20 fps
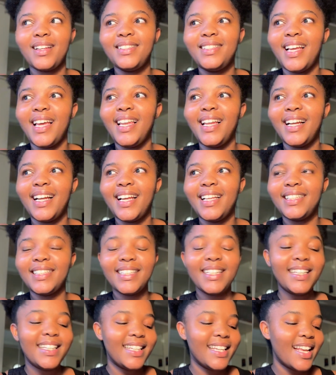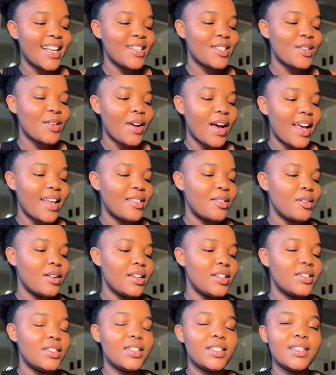Dalangan Grina. So I thought
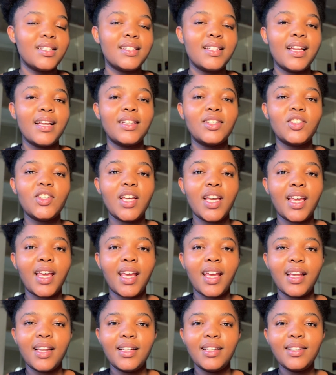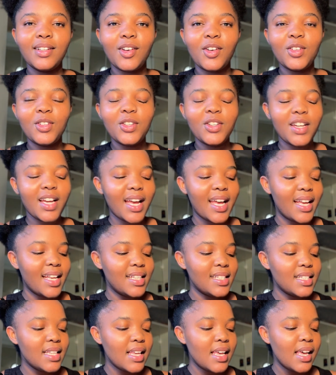I should just like check in on you guys.